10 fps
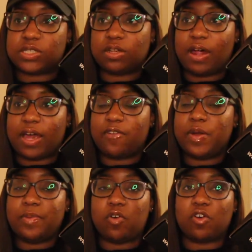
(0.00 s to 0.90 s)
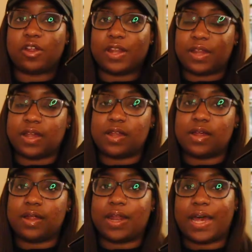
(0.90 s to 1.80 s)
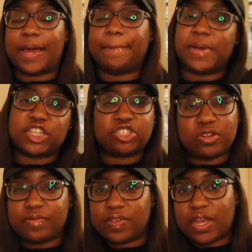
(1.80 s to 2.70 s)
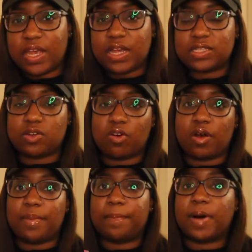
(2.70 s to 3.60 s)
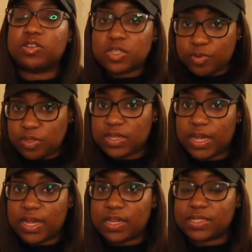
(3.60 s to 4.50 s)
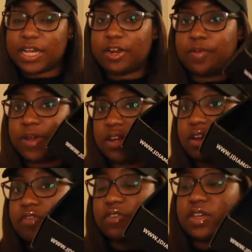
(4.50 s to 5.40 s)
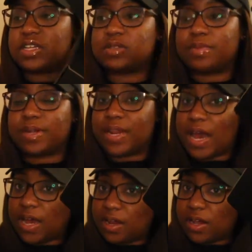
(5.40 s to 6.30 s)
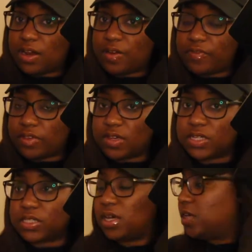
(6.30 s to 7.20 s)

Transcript: So like if people order like a mixture of things or multiple things that are big enough for this but not enough for this,